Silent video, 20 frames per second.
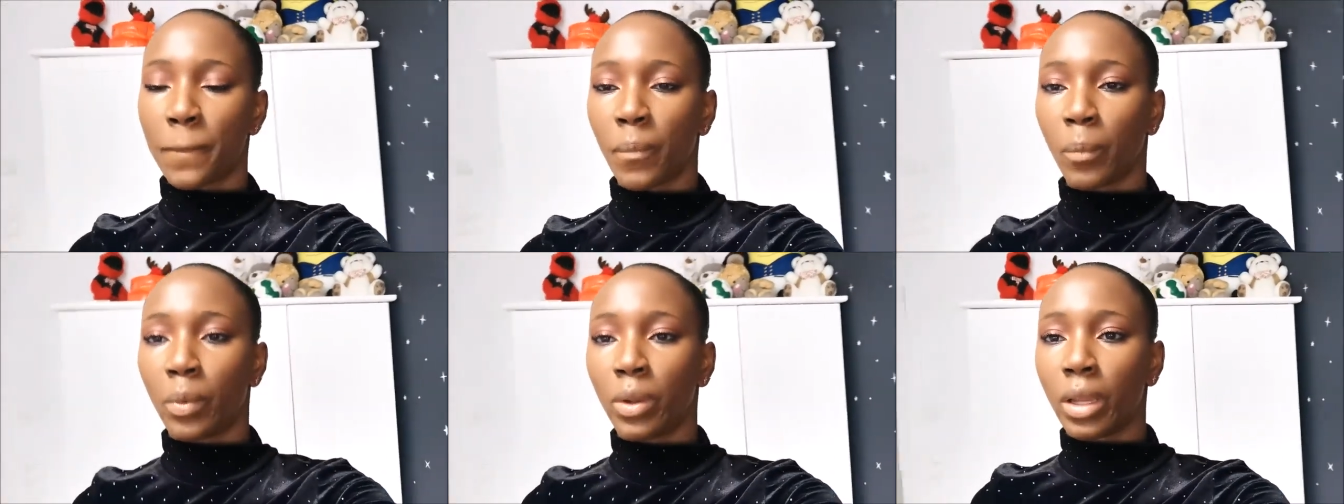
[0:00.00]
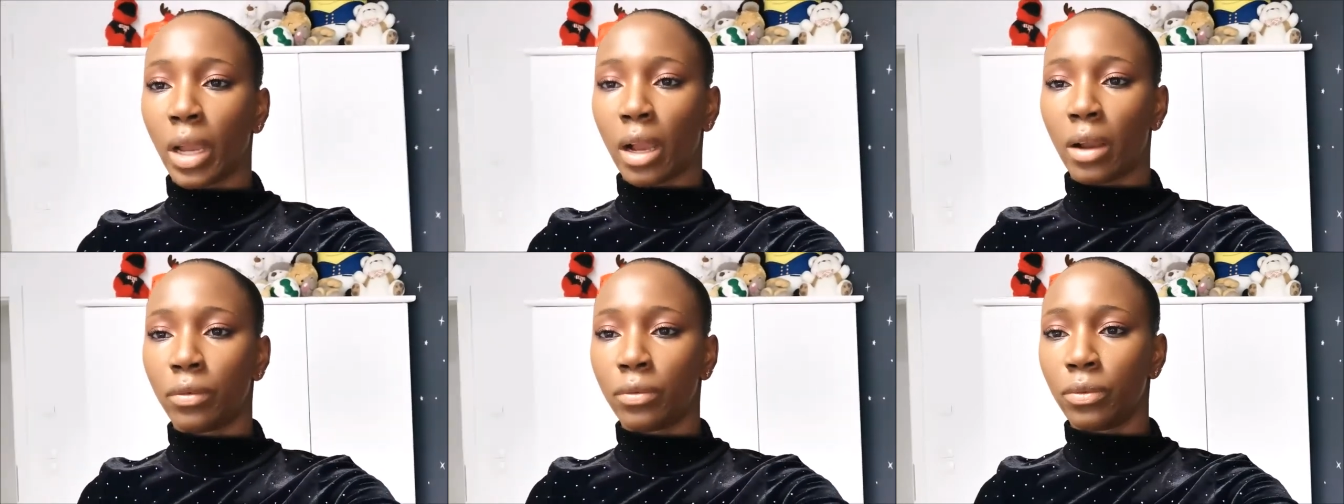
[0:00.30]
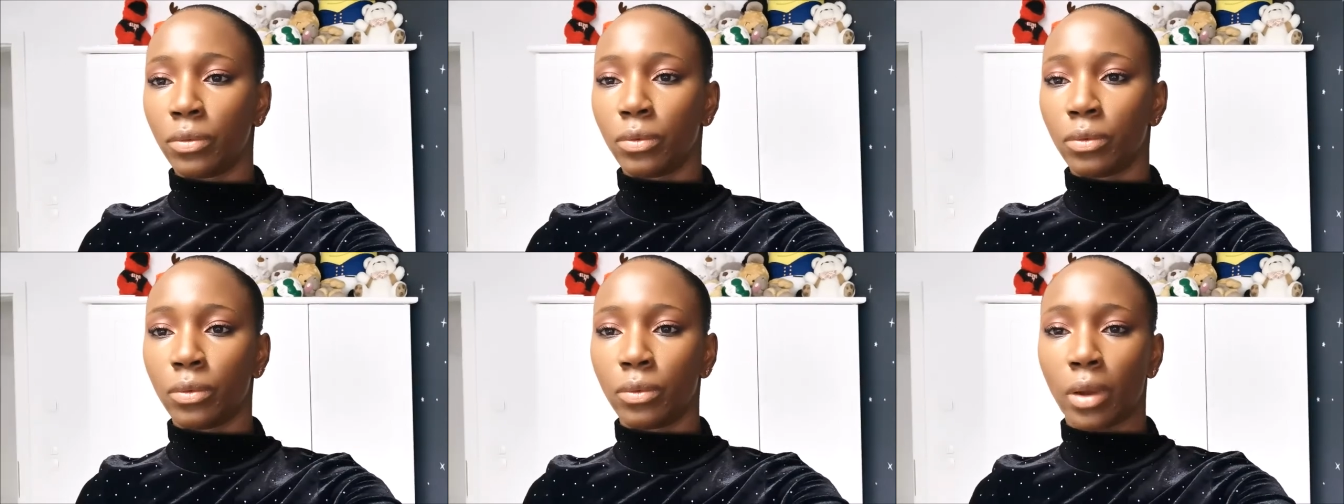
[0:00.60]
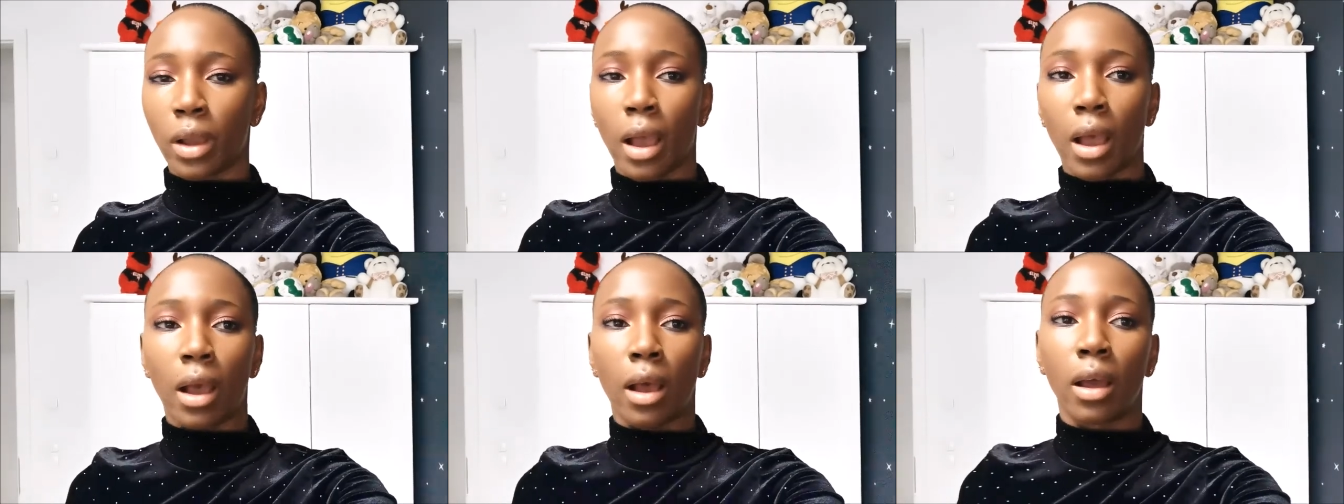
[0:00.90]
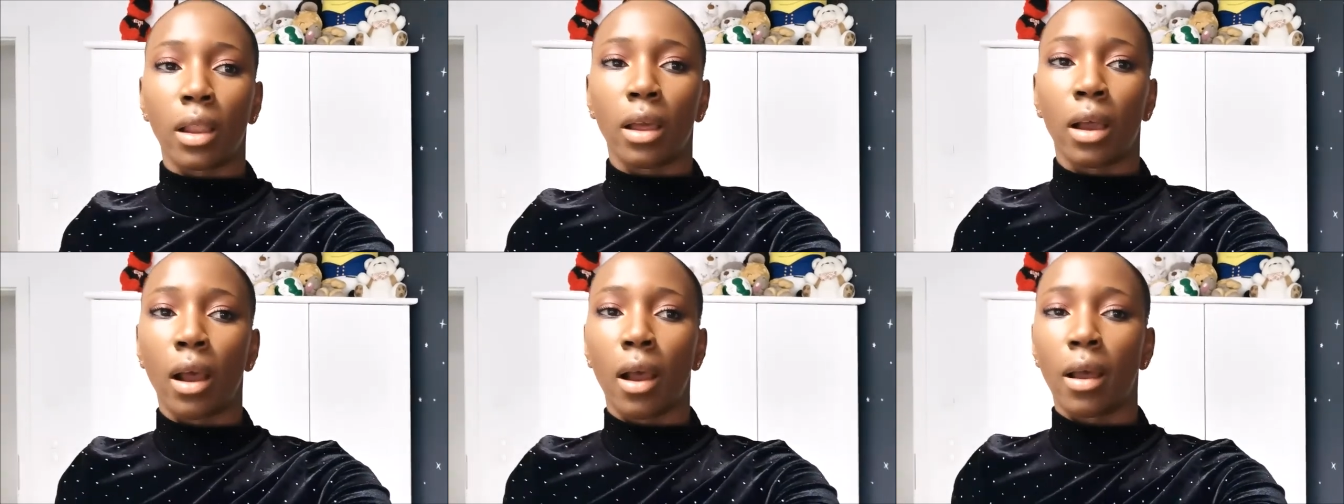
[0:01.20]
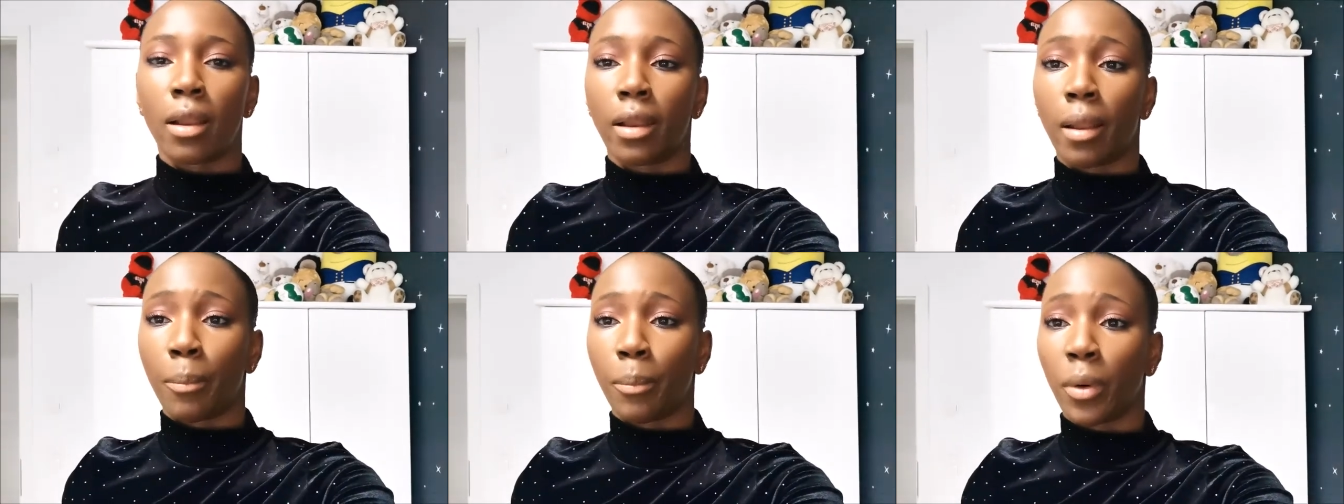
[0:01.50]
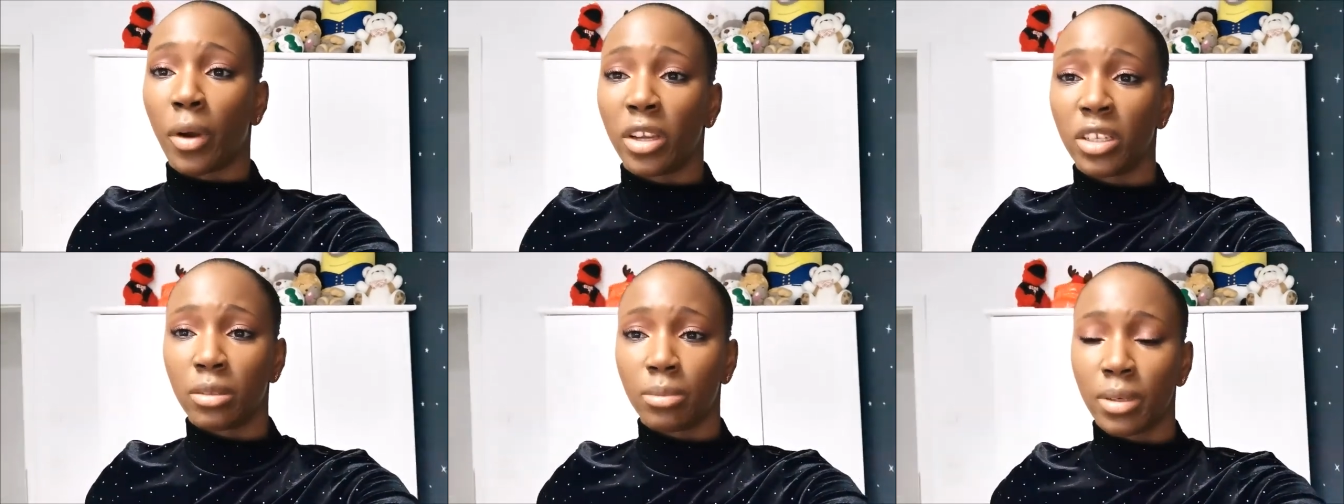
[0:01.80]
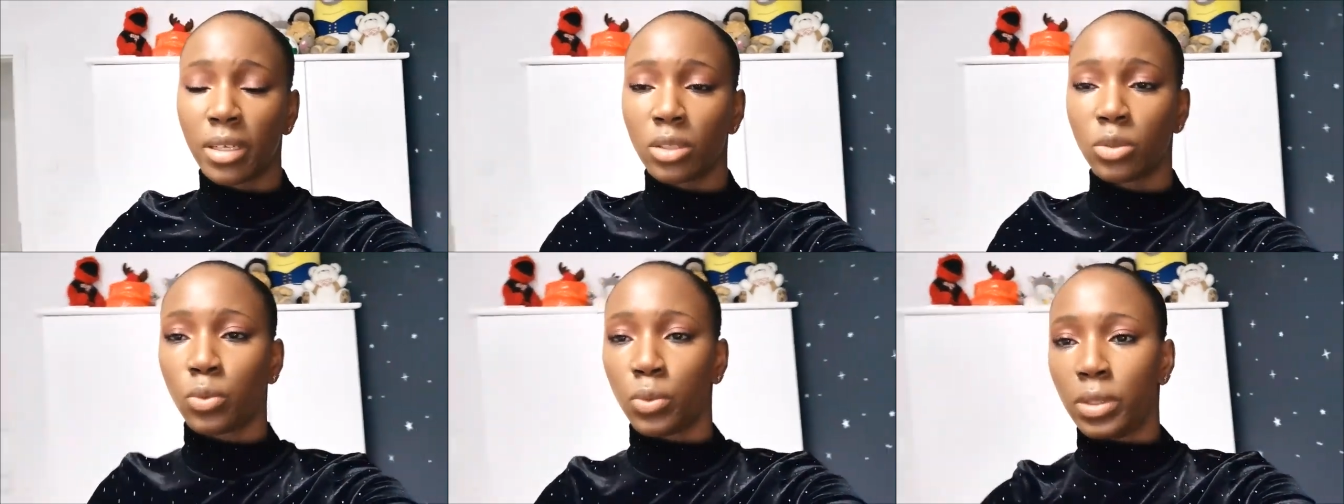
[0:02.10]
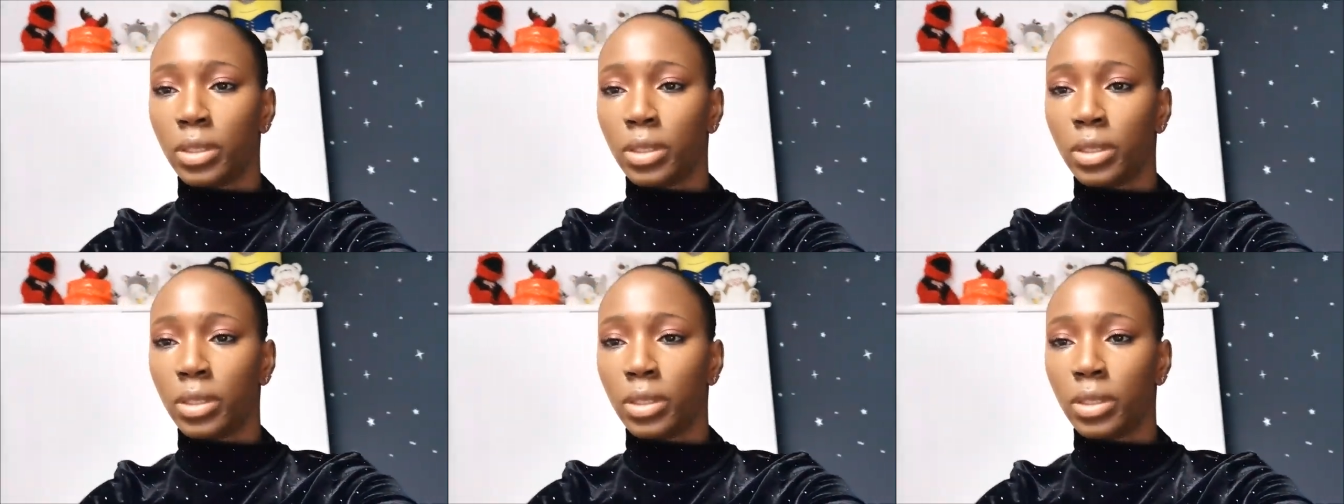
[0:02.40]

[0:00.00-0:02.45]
We have uh, an appointment.